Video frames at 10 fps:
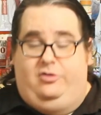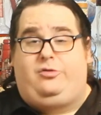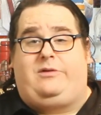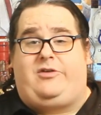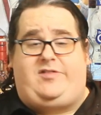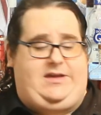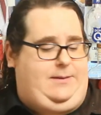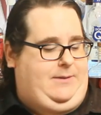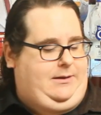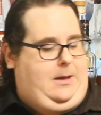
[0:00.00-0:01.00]
So we have our
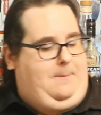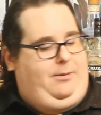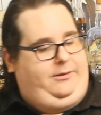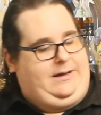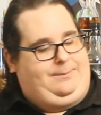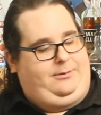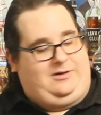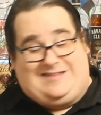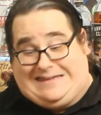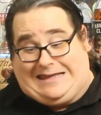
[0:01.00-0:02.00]
Tiki mug pulled up,
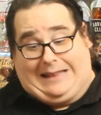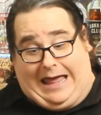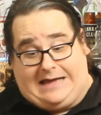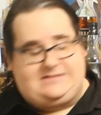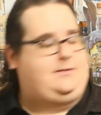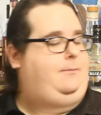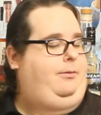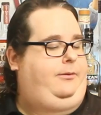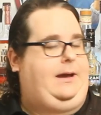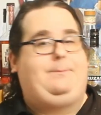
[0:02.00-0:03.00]
our Tiki glass
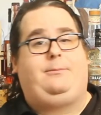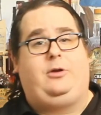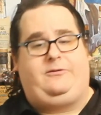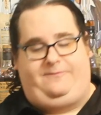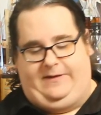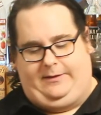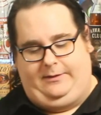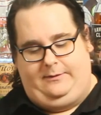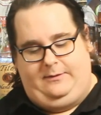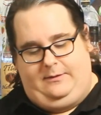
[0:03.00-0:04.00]
pulled up. I'm going to
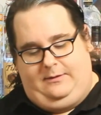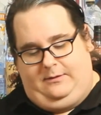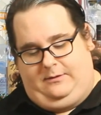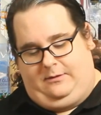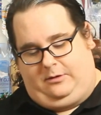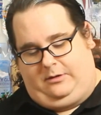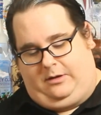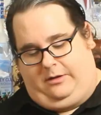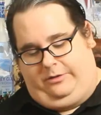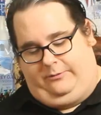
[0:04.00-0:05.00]
fill her
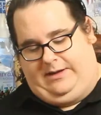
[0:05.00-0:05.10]
all the